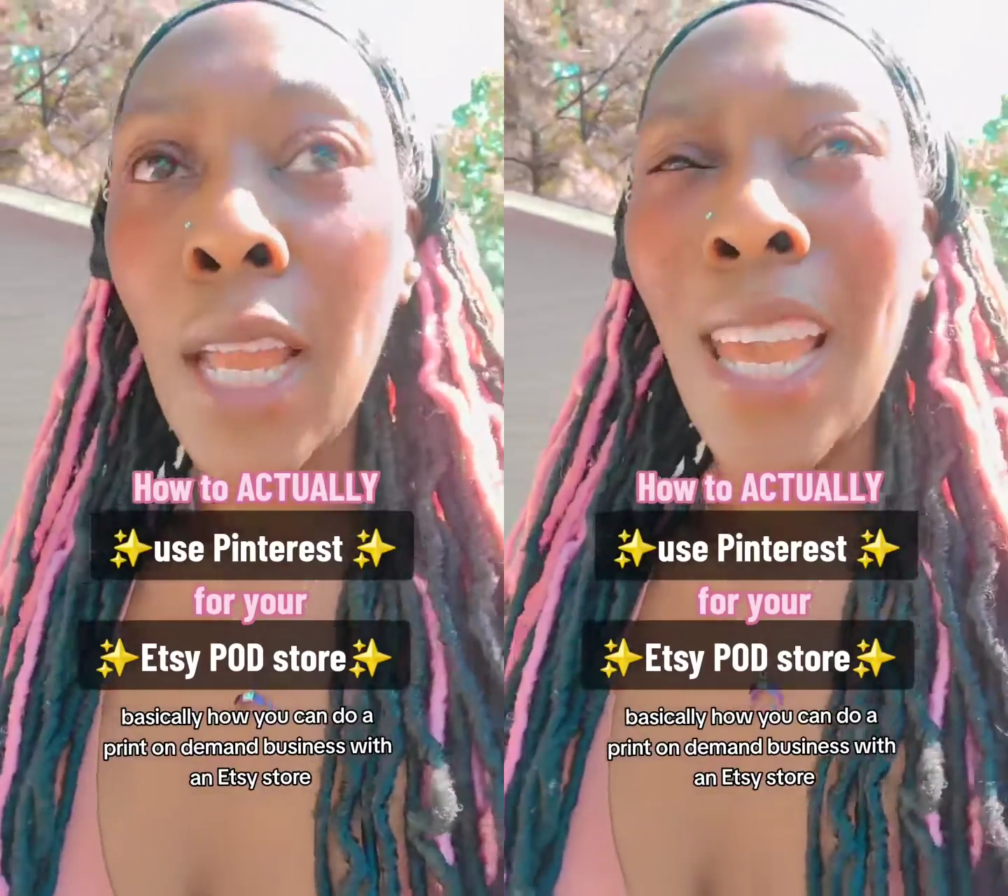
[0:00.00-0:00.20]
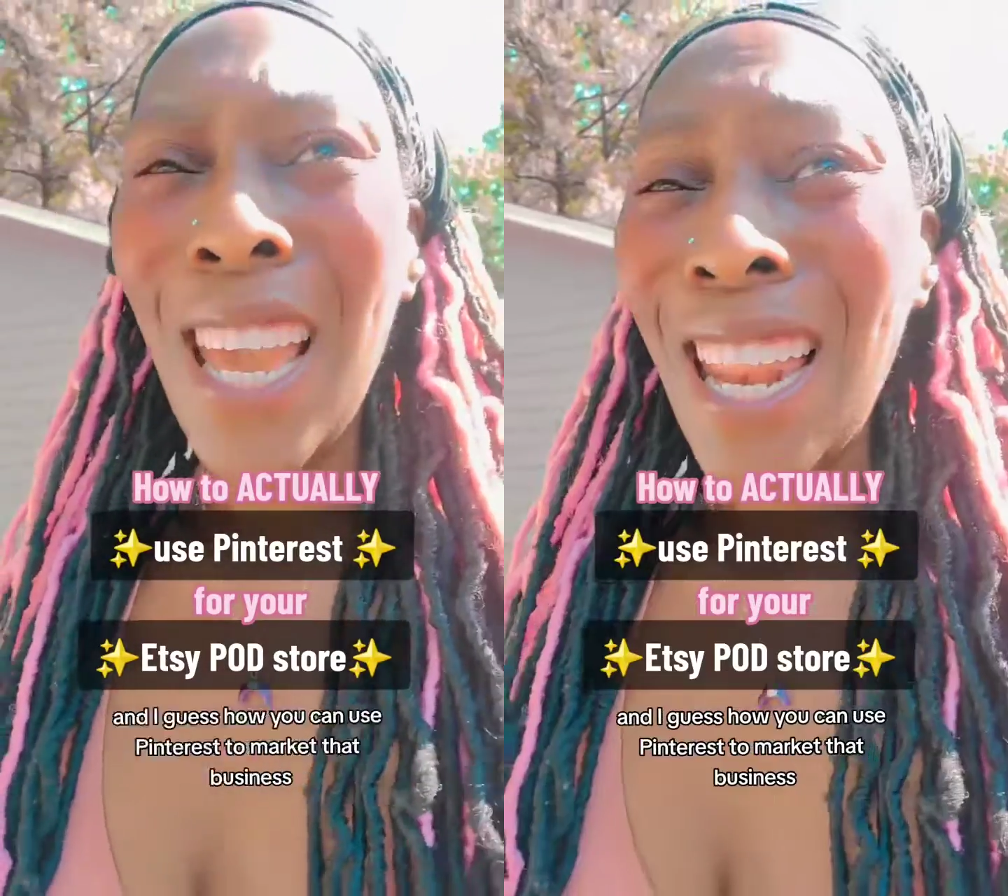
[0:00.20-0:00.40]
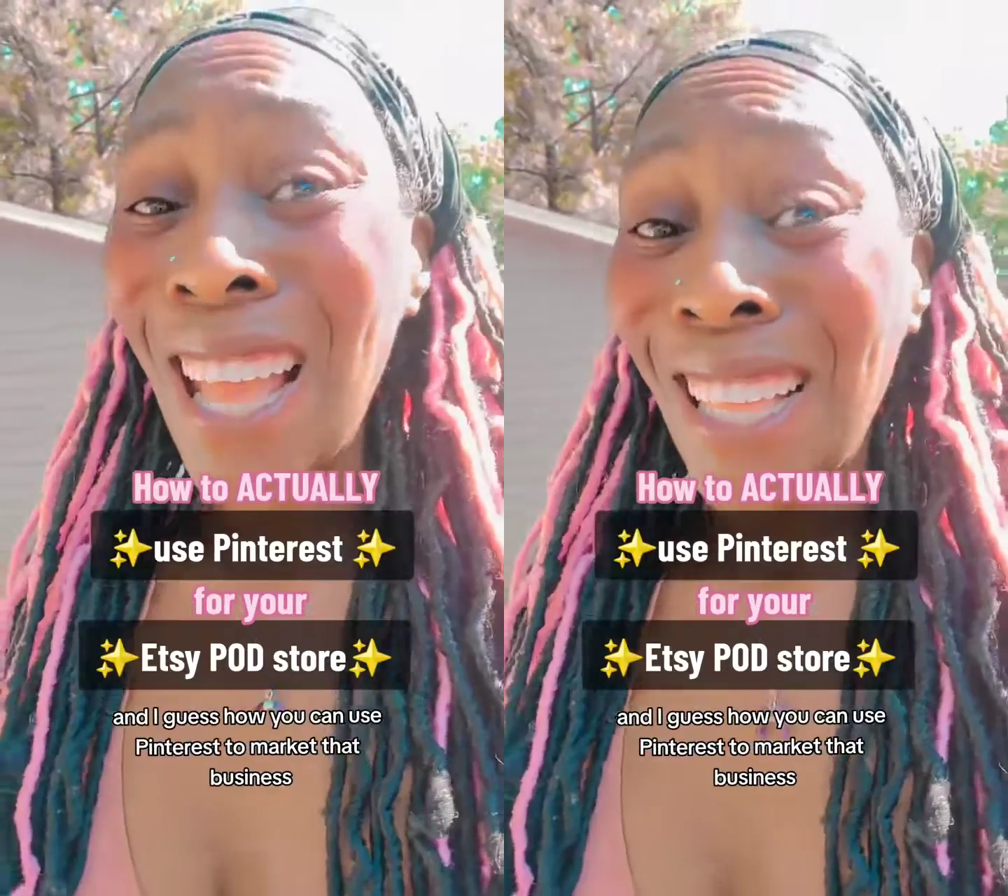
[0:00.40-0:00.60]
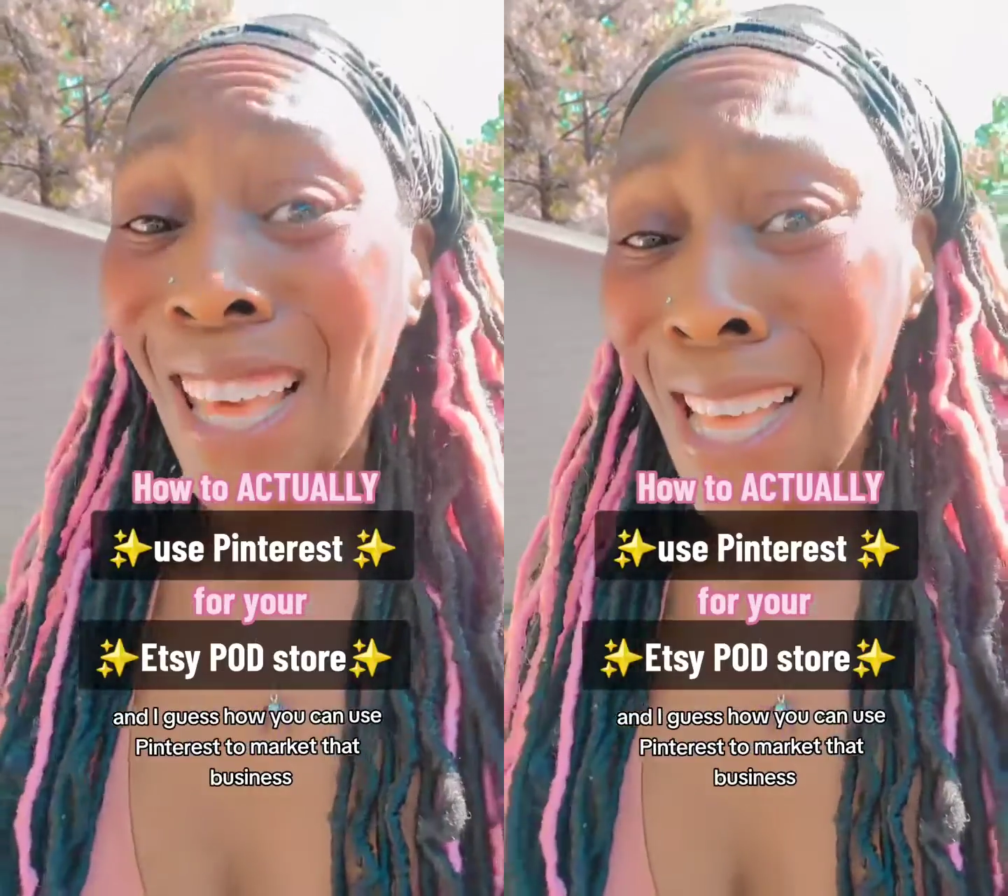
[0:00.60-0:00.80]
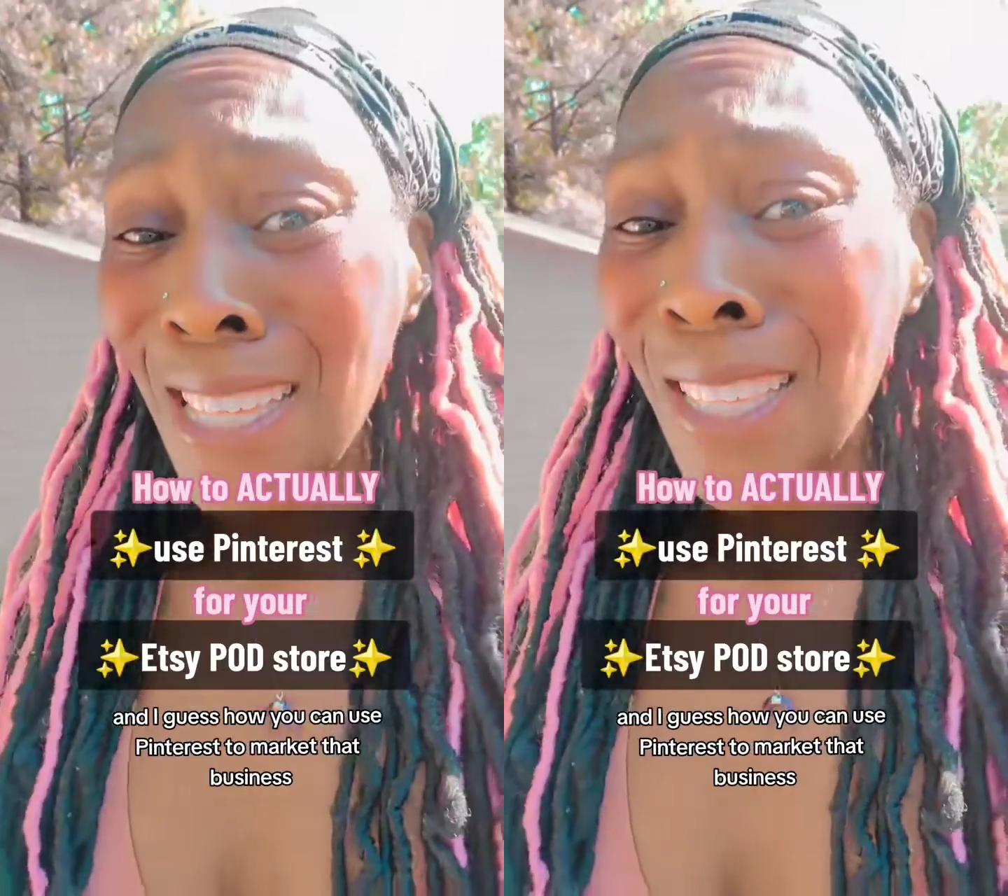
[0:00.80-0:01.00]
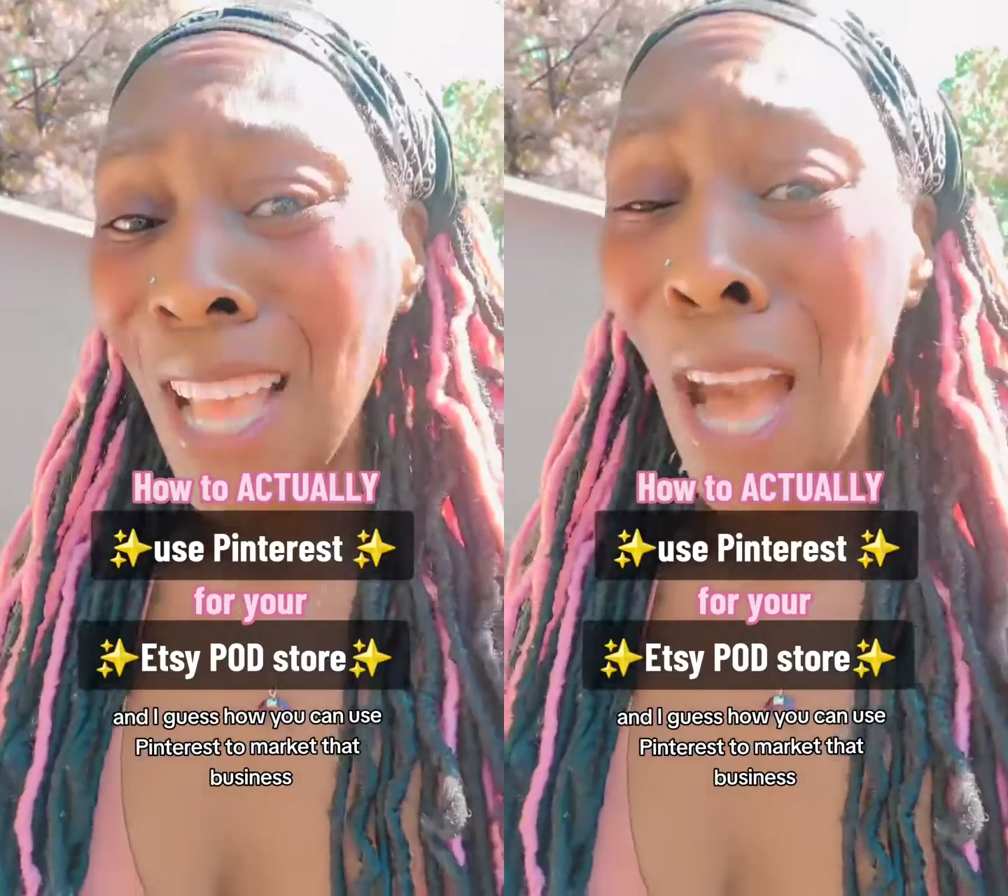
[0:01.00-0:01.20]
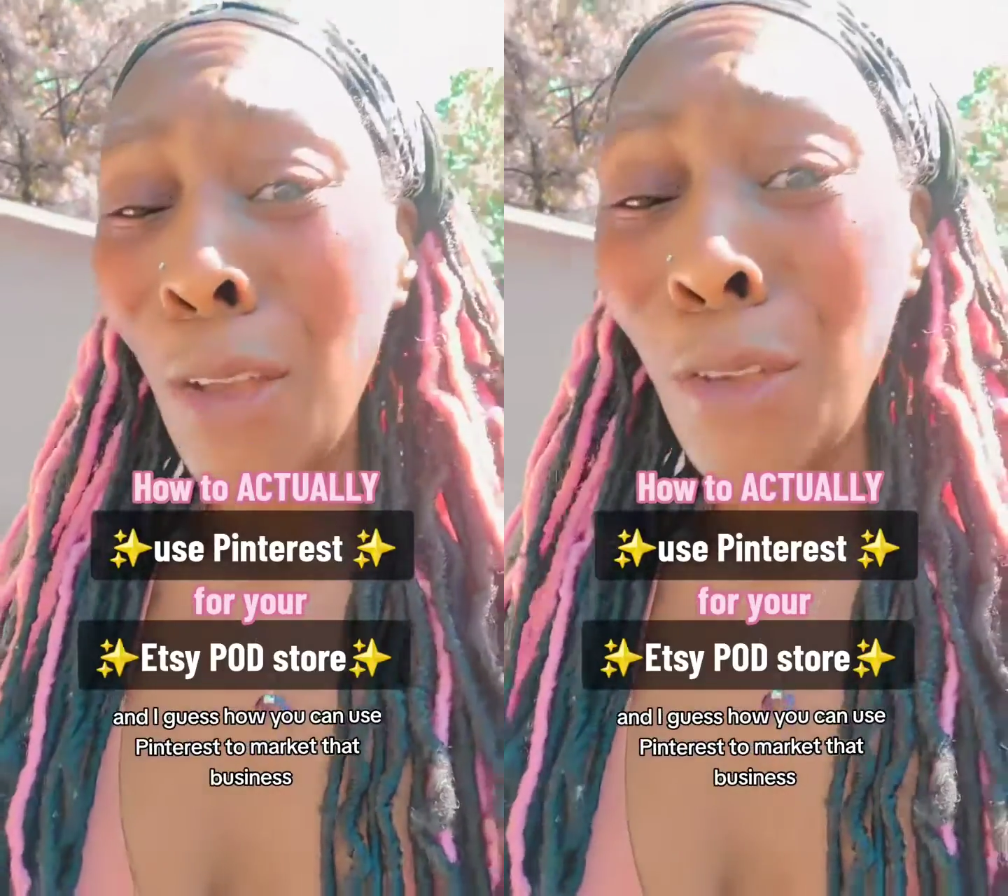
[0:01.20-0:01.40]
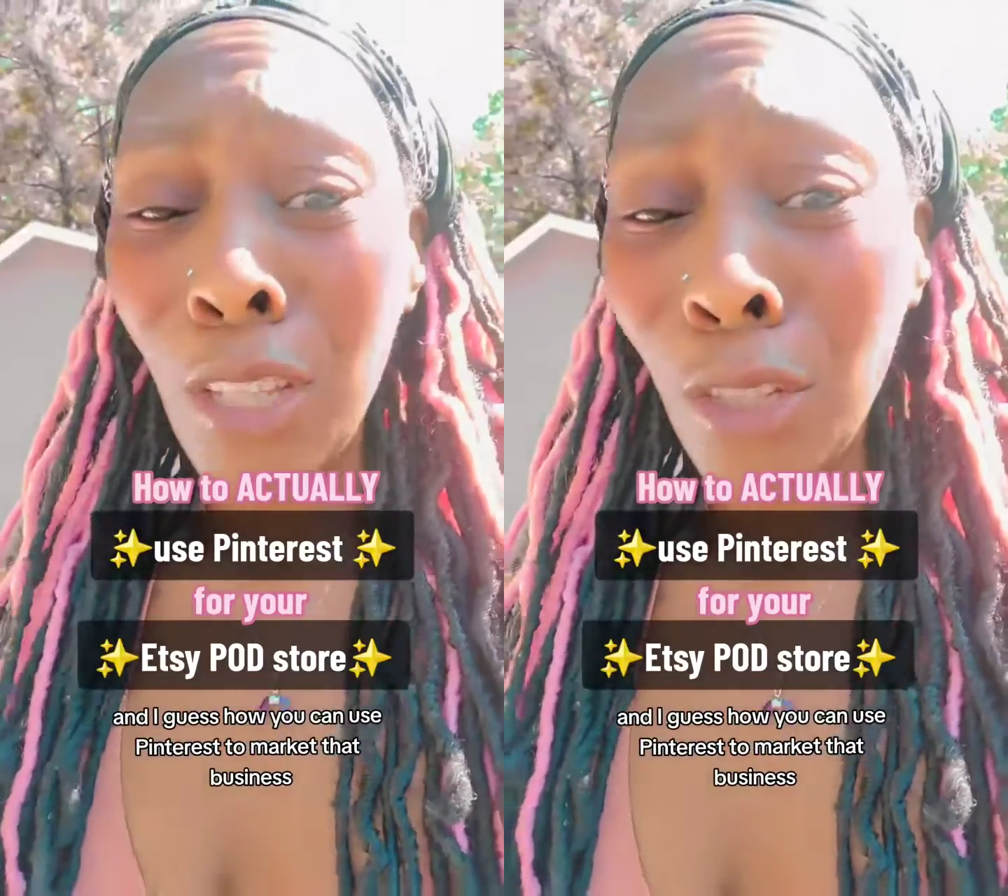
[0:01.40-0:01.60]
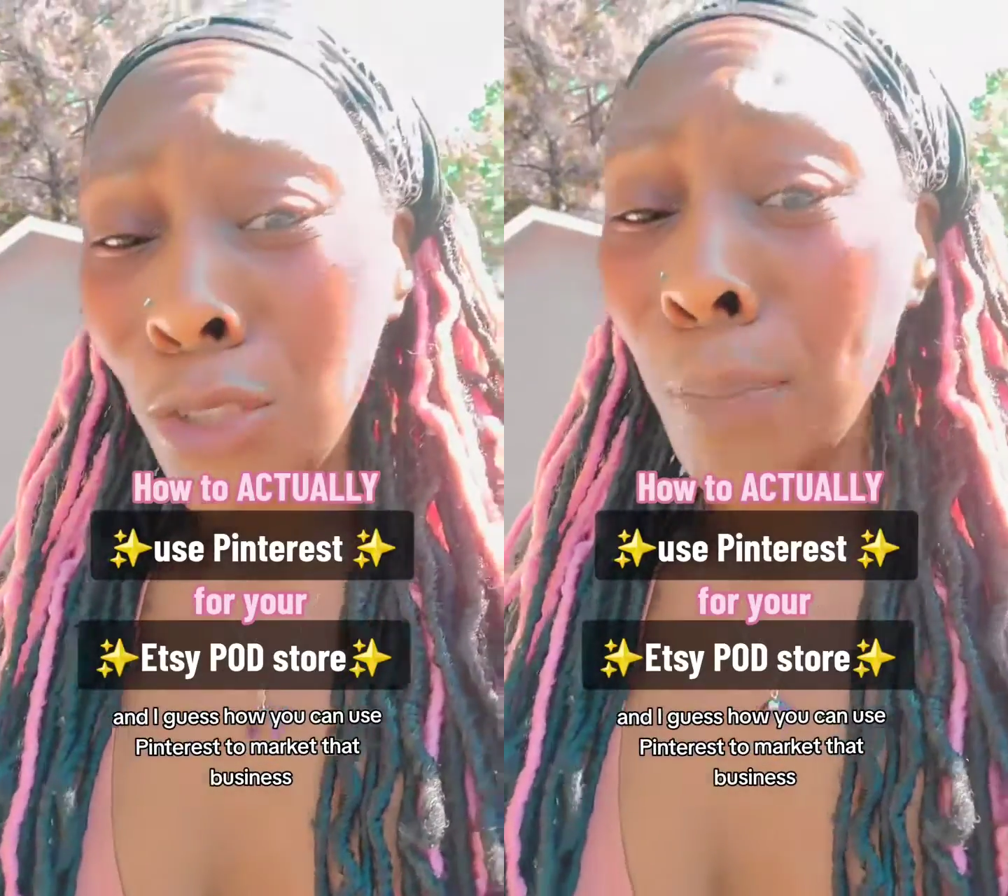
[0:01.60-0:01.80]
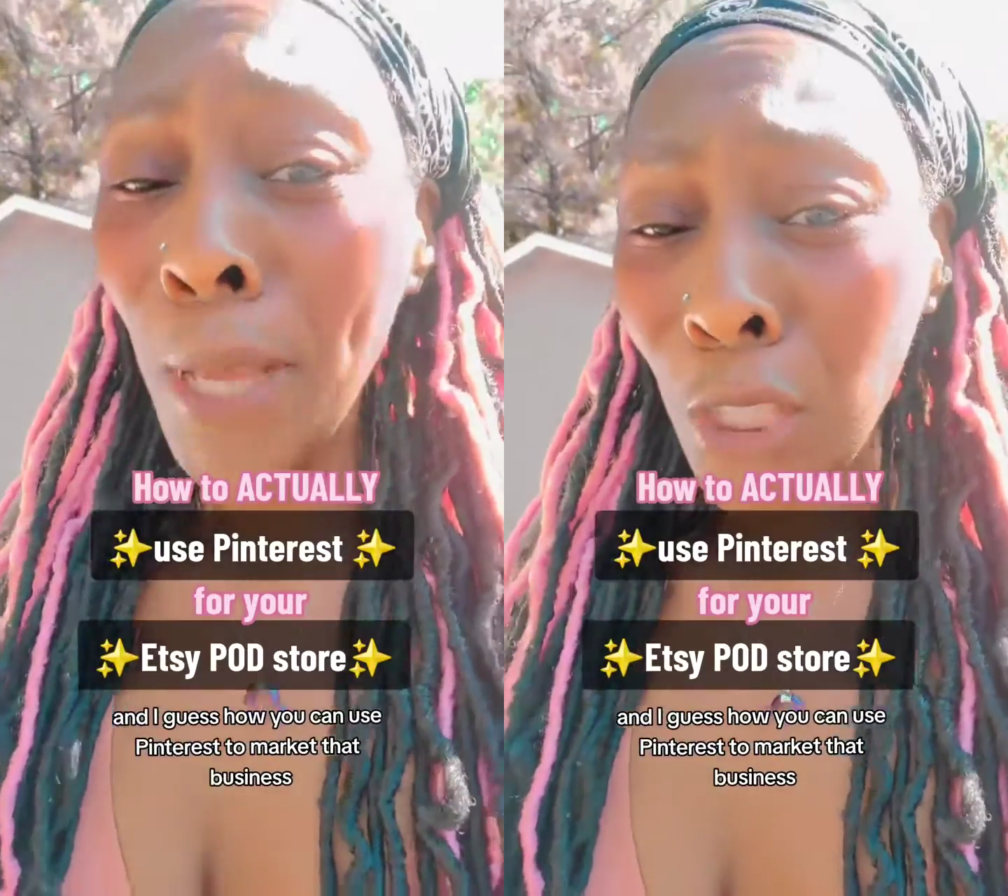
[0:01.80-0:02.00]
and I guess how you can use
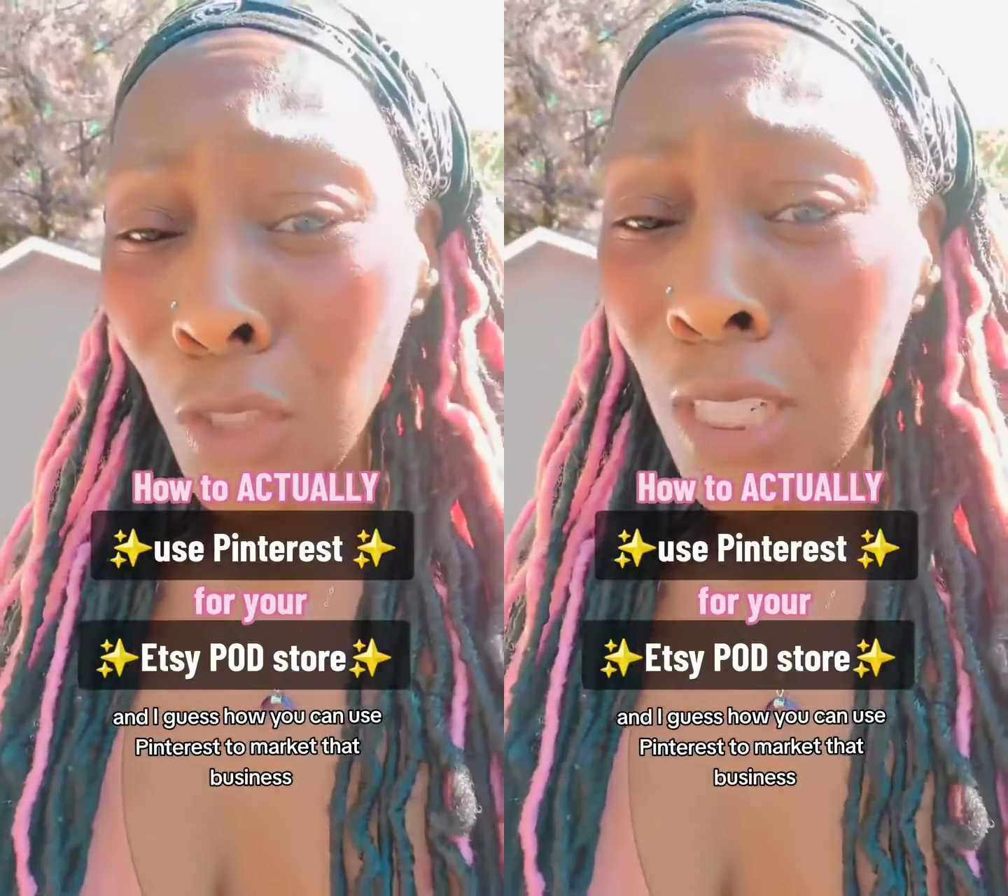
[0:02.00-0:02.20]
Pinterest